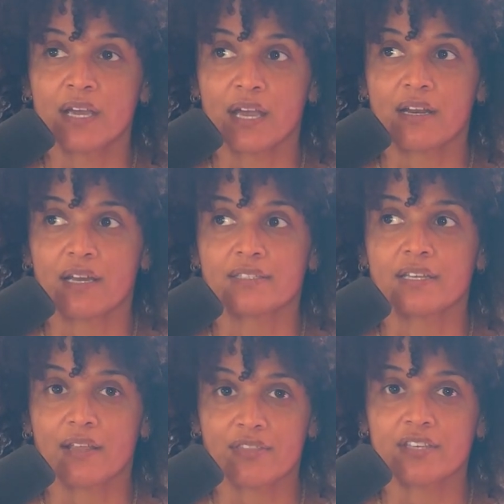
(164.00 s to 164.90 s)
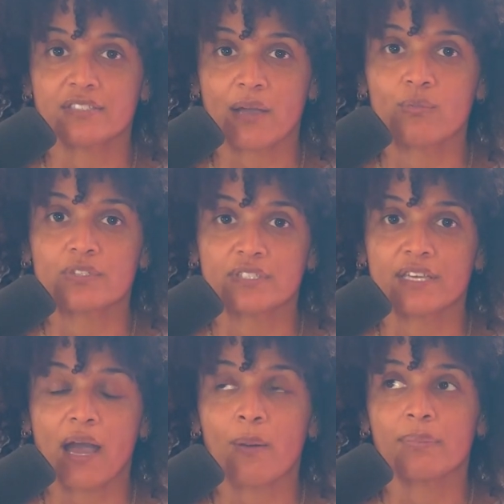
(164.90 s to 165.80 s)
And I said, this I will
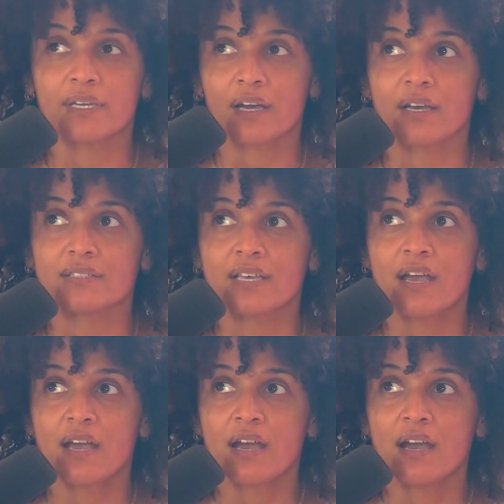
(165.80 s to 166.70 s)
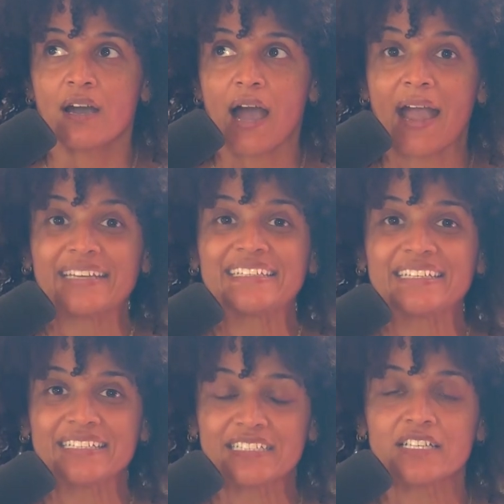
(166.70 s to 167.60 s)
see out because I
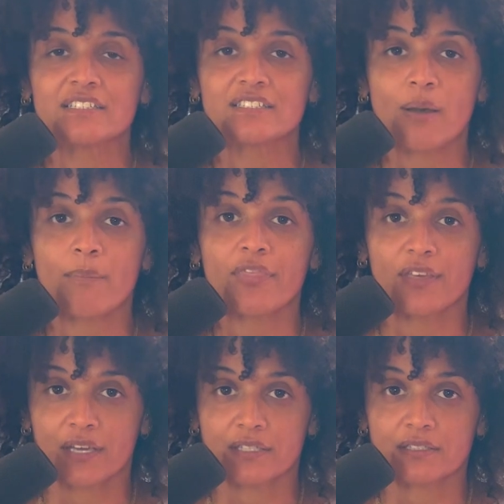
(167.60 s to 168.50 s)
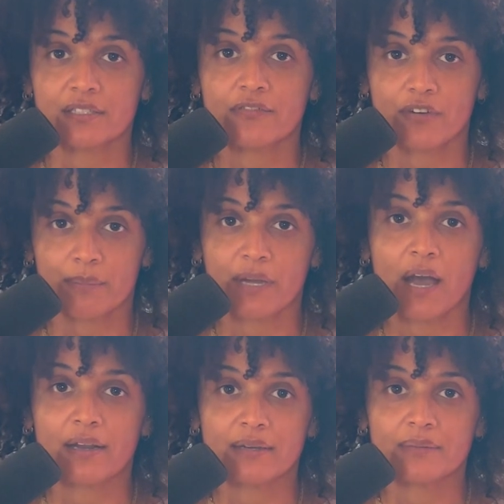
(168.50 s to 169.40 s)
need some things from
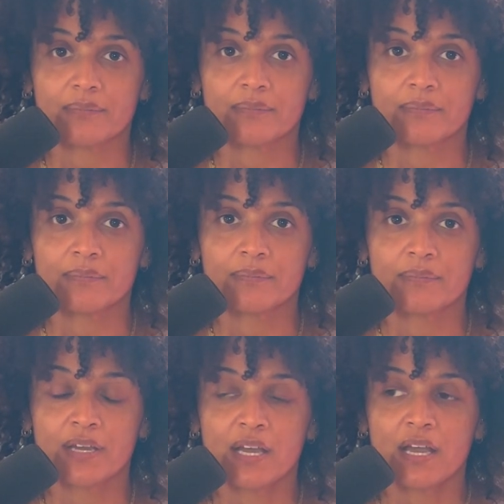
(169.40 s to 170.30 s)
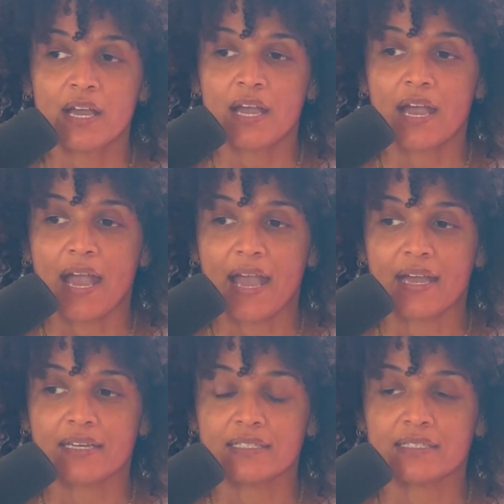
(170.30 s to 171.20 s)
God.
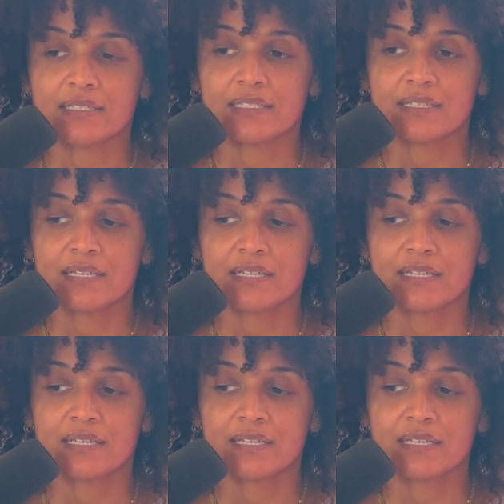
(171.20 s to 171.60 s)
And